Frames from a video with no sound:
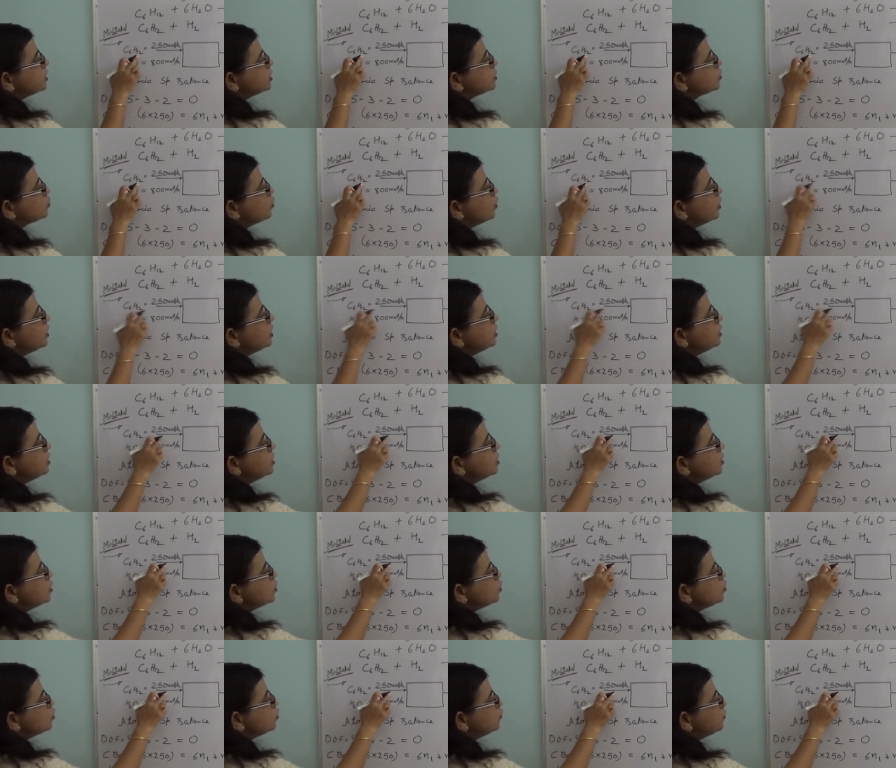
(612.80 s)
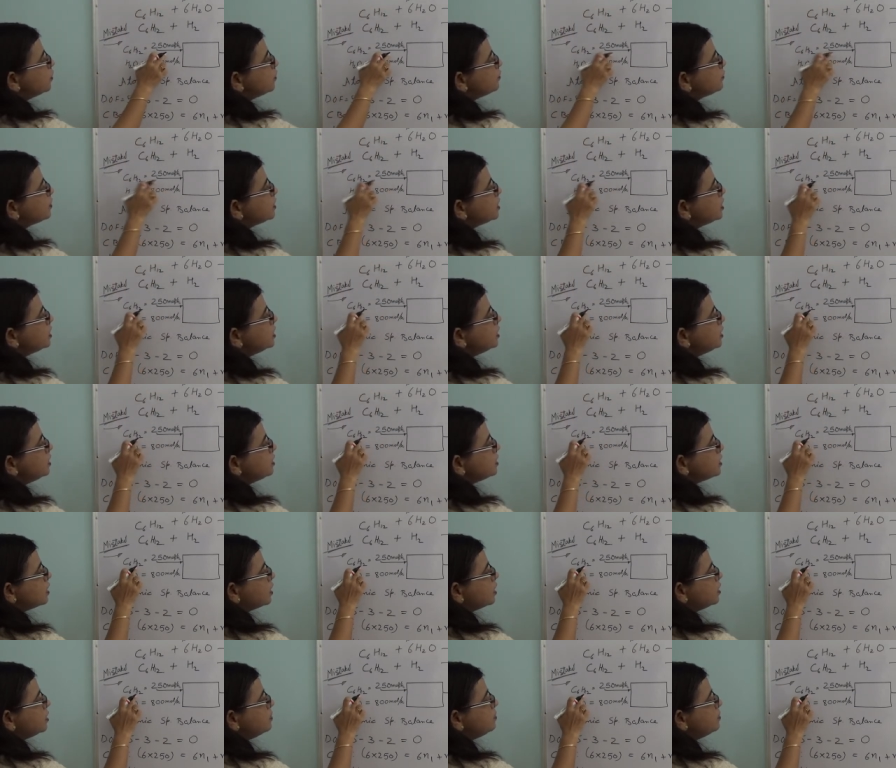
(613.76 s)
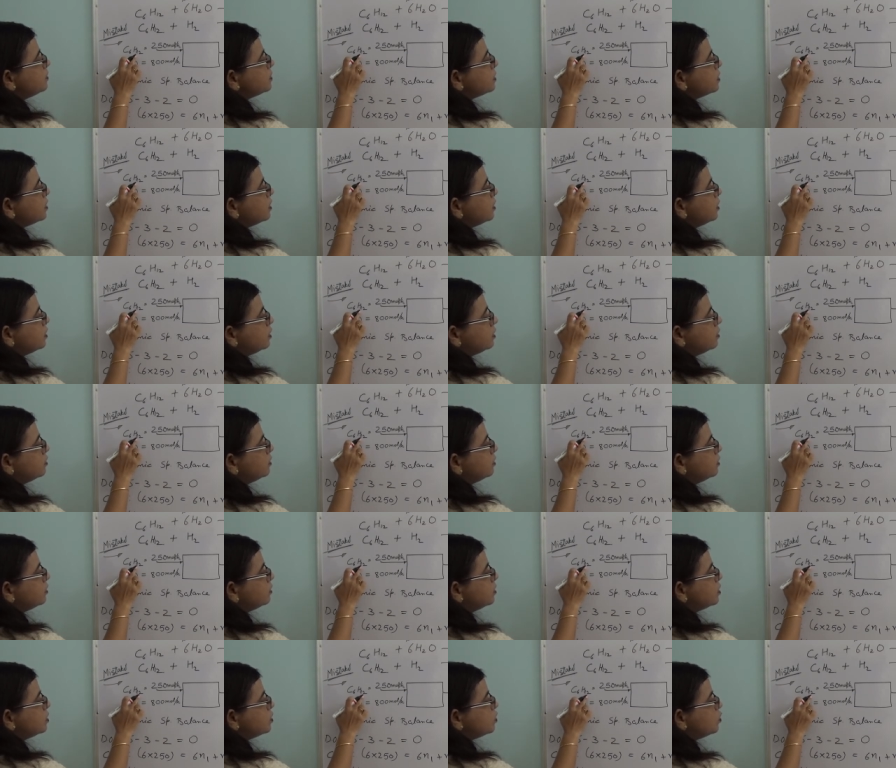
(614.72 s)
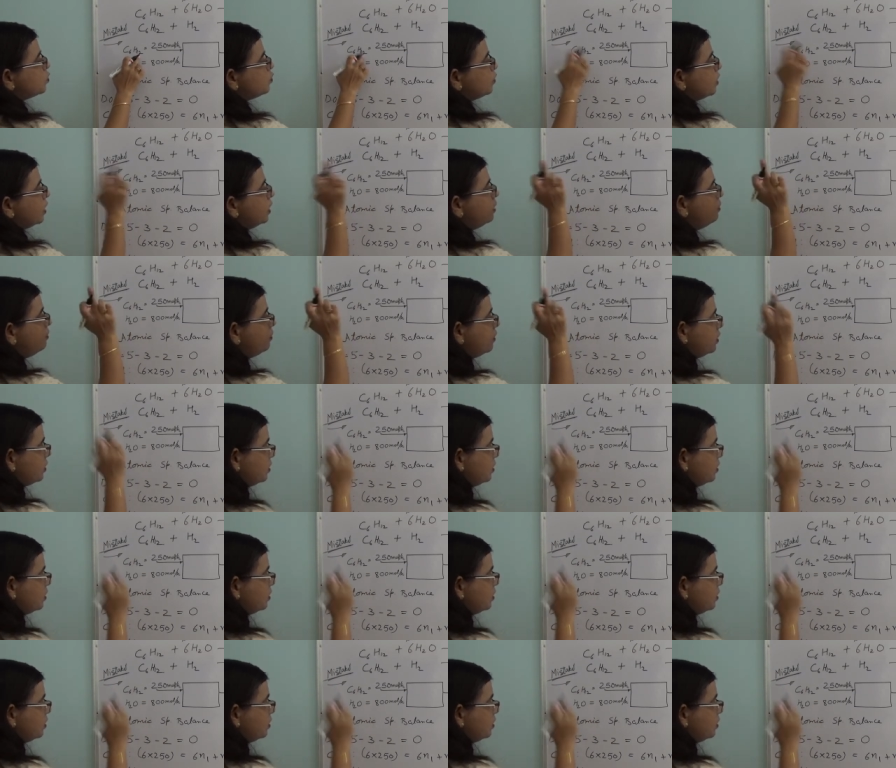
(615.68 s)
is going two hundred fifty times uh, twelve,